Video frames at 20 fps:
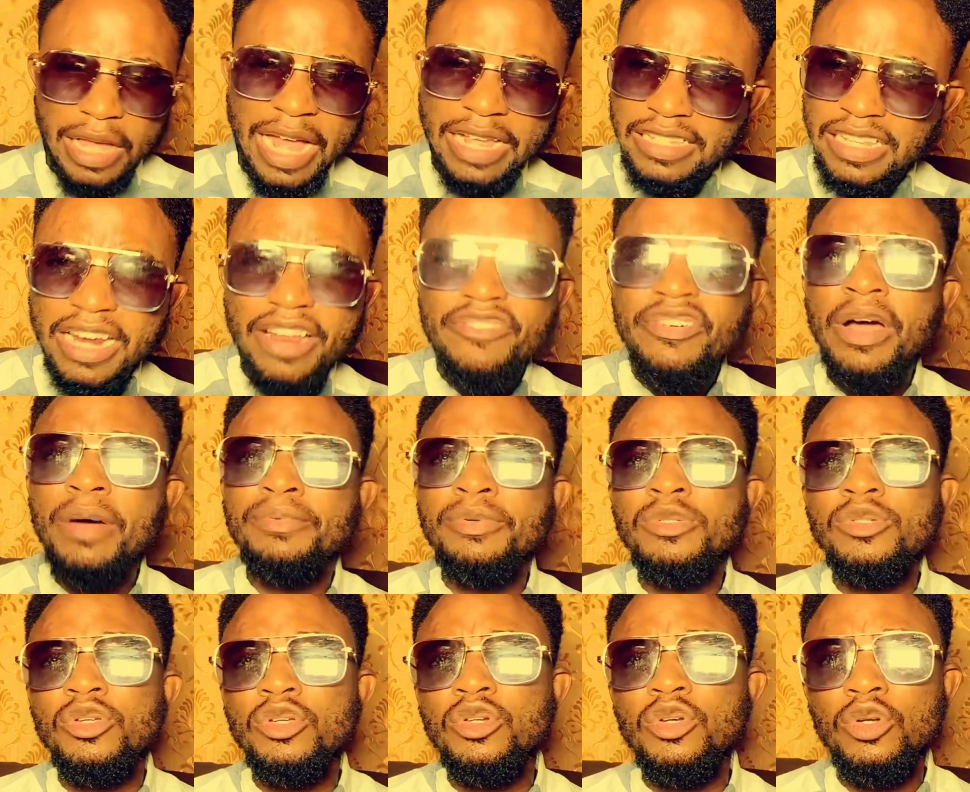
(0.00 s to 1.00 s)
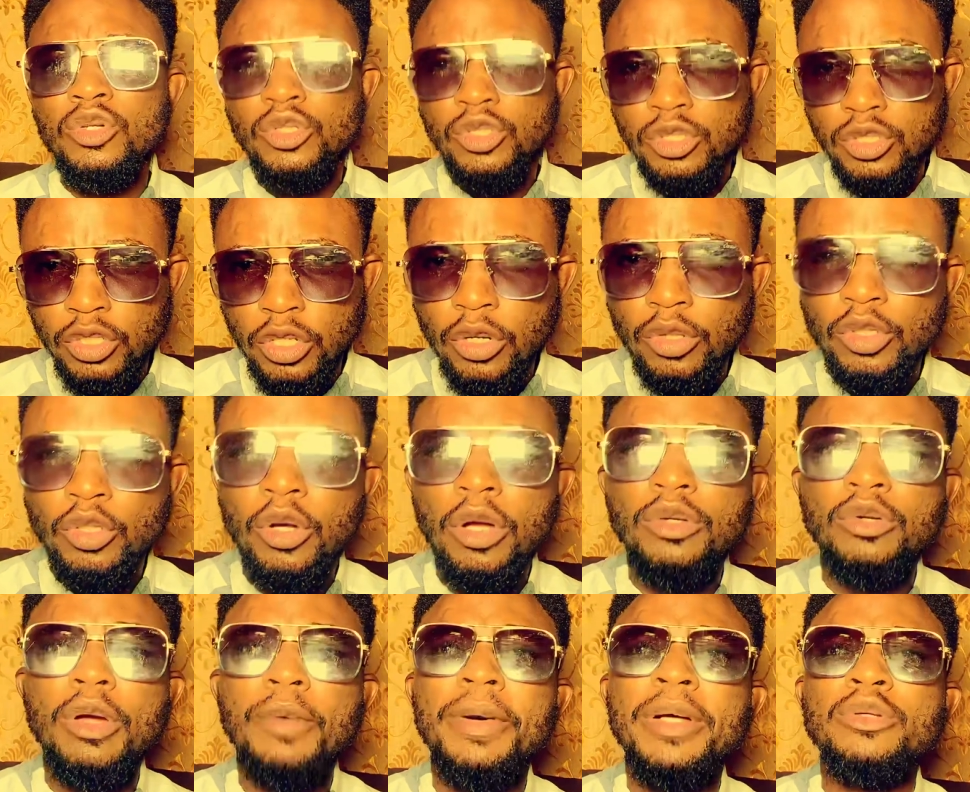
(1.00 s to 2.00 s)
Has it ever happened to you? You're,
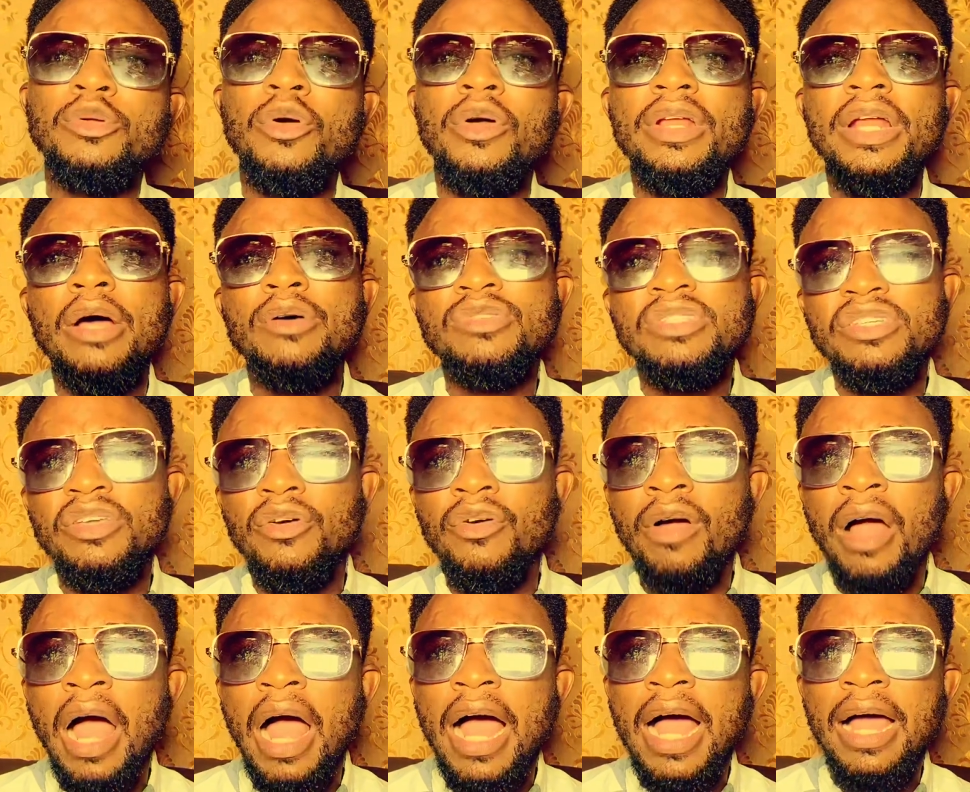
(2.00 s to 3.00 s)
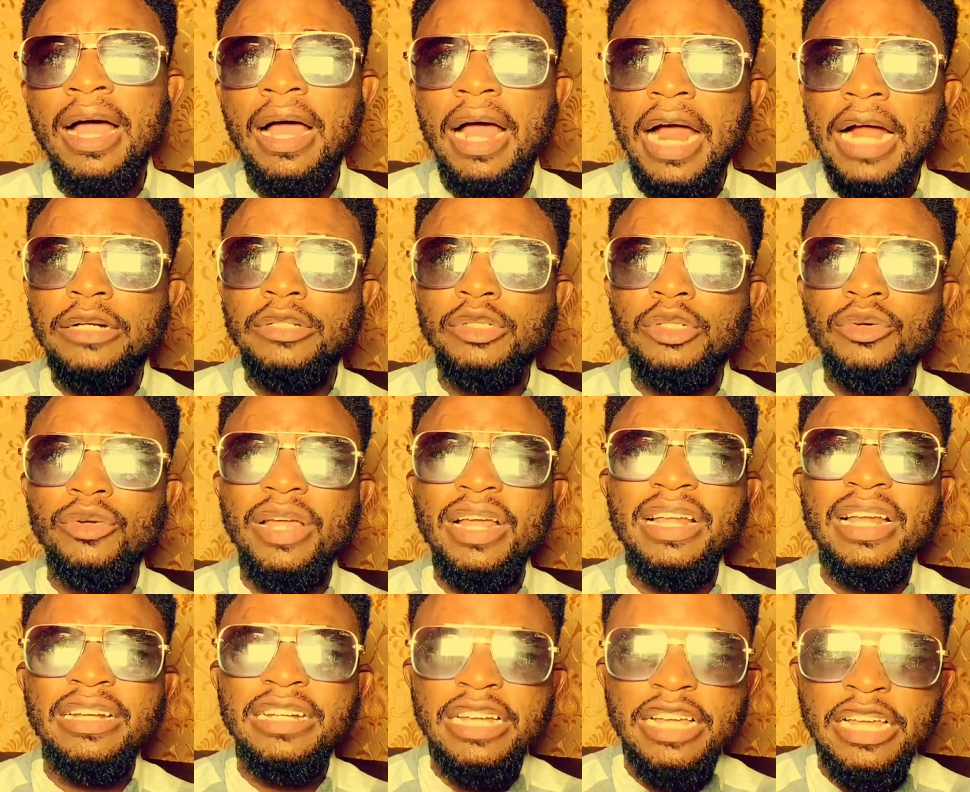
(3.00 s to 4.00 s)
you're, you're about going out in your car and you
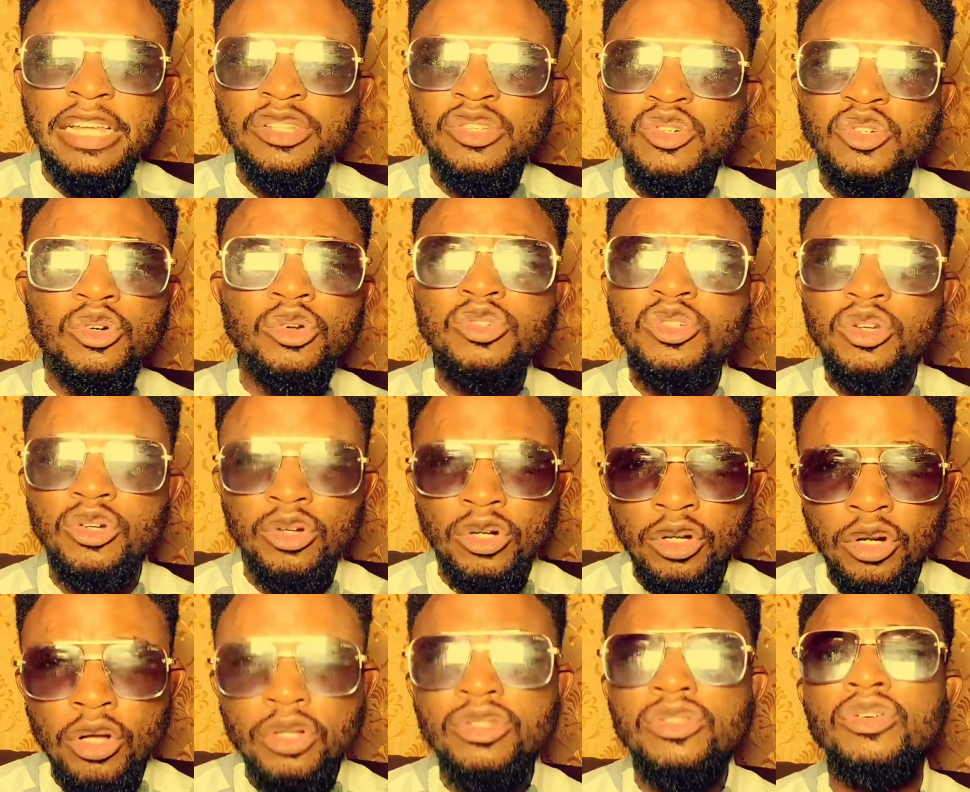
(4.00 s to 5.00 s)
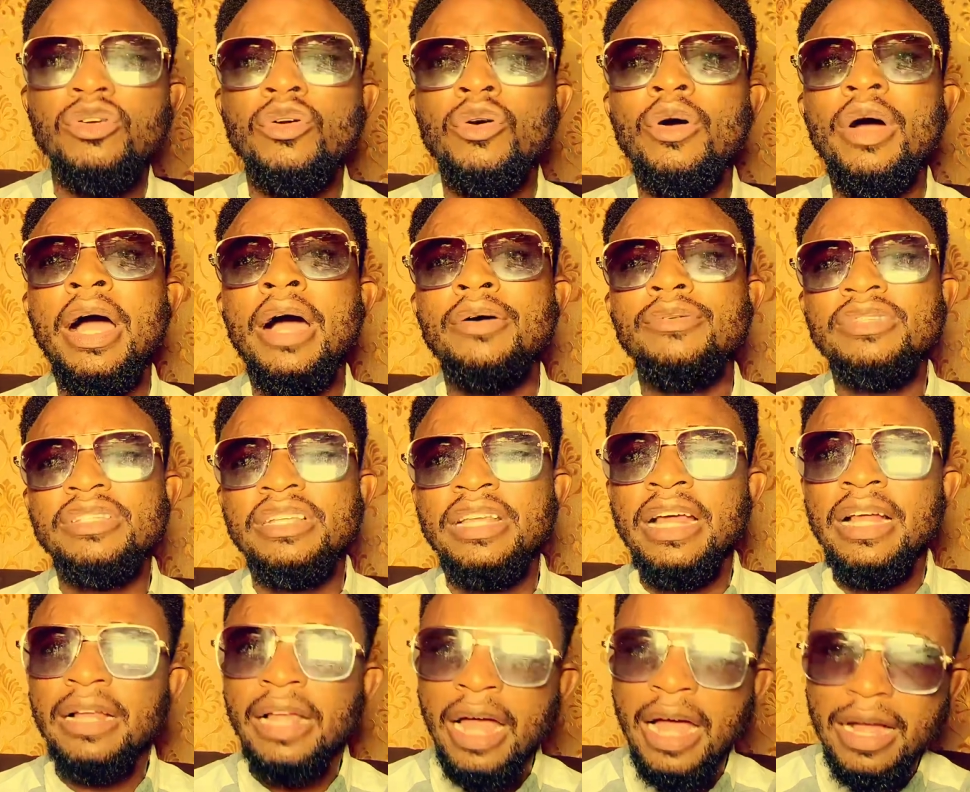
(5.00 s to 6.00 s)
get an instruction not to go out in
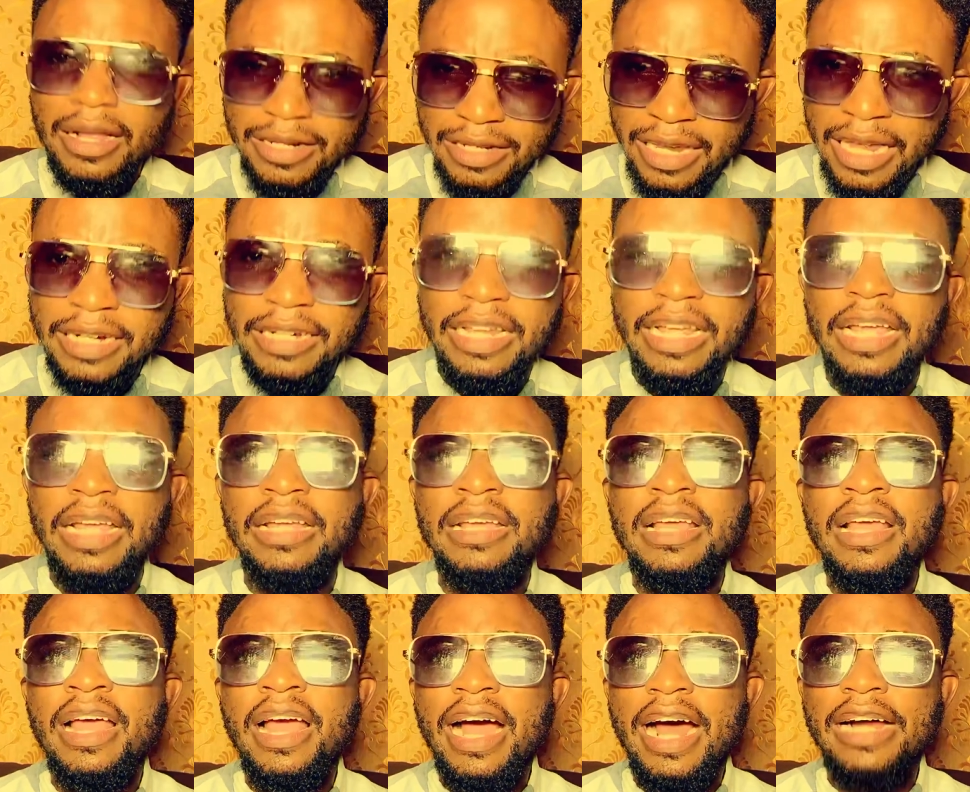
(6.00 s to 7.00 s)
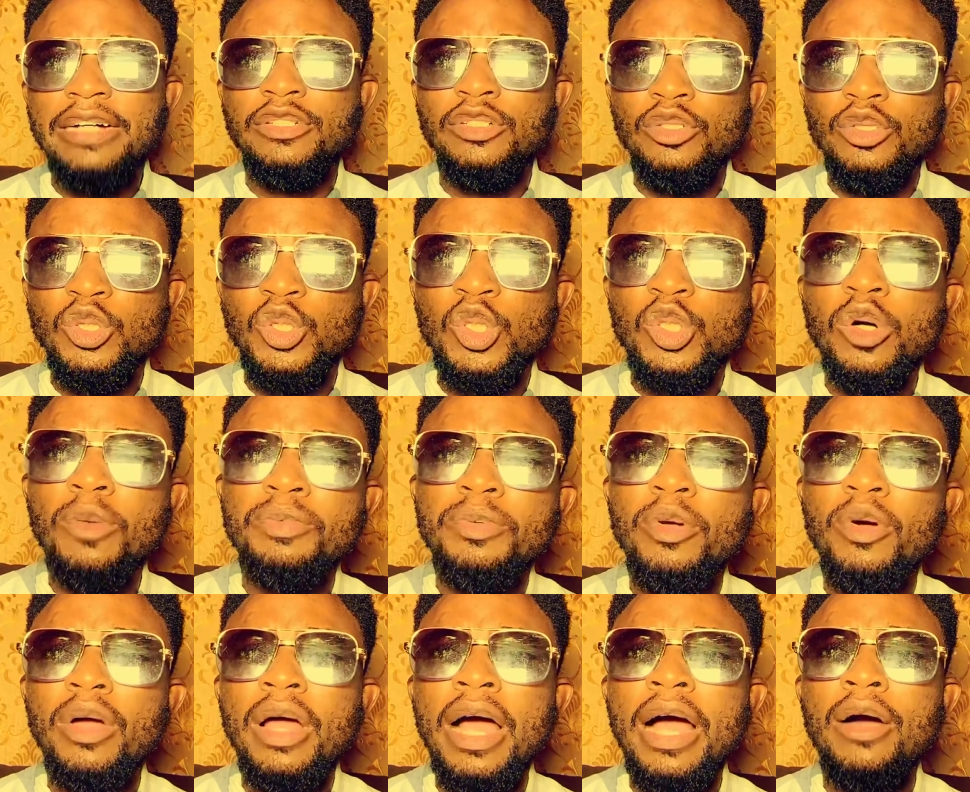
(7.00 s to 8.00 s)
that car that day and you drop
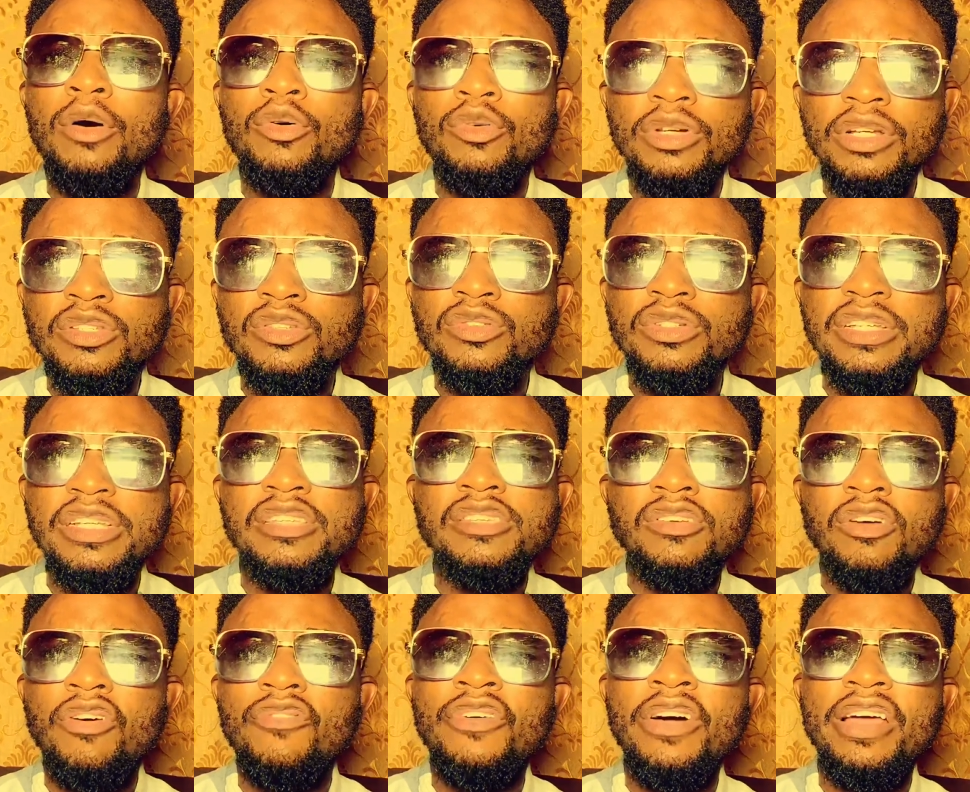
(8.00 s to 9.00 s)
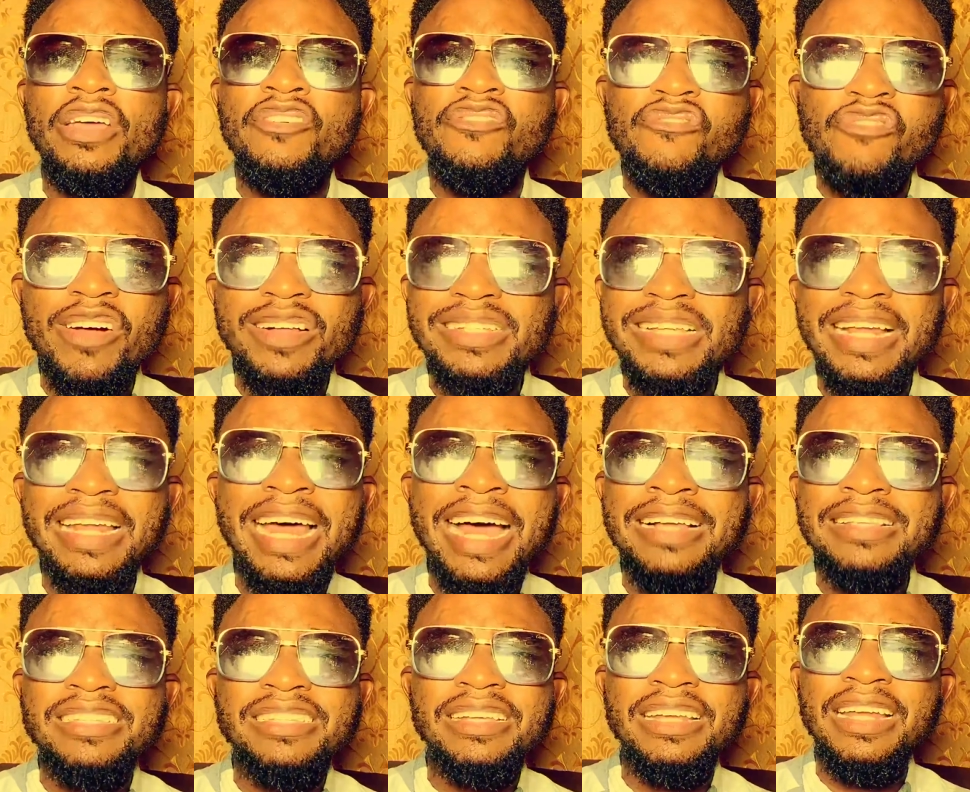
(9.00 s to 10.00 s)
your car only to discover a fatal
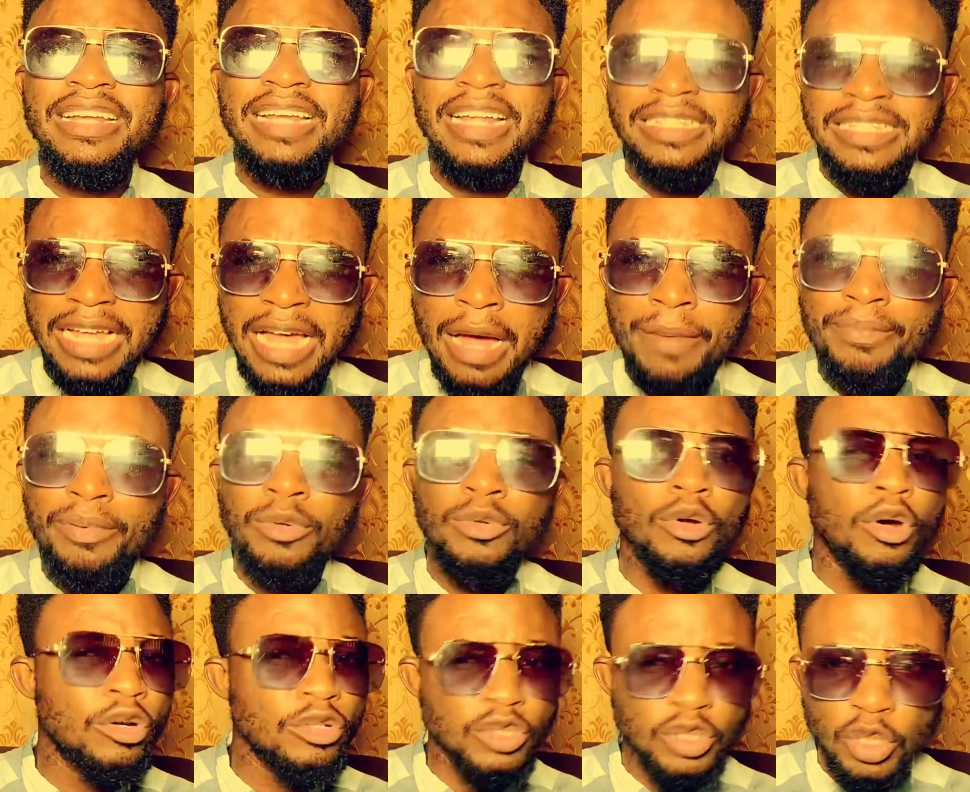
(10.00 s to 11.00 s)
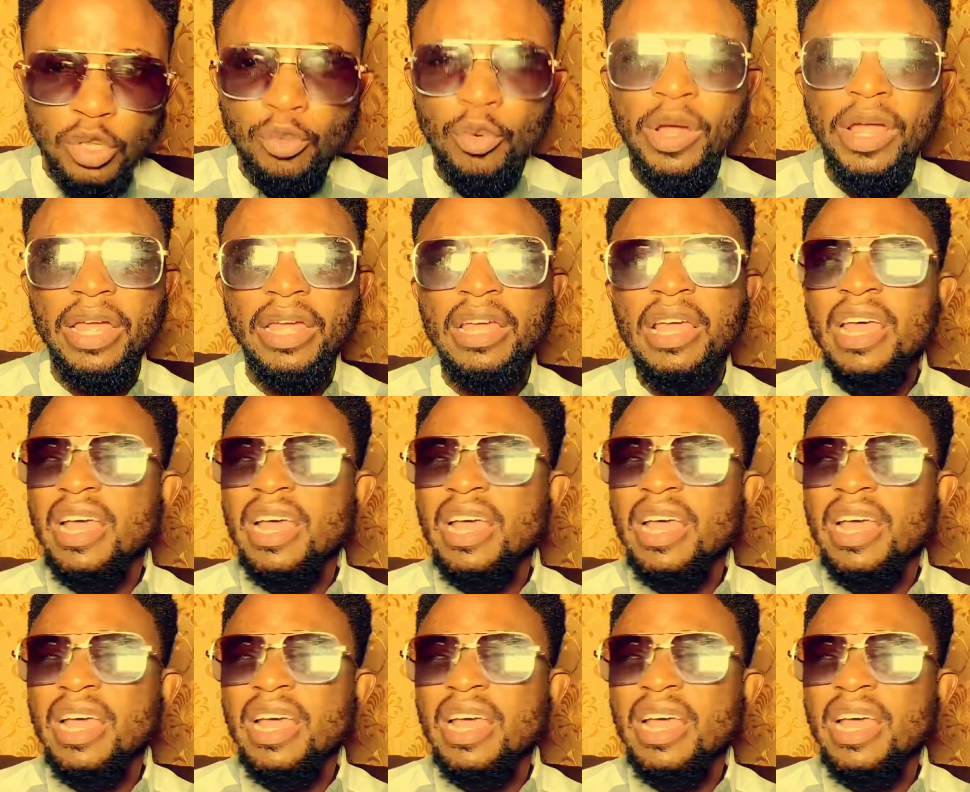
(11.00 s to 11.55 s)
accident that happened on your way.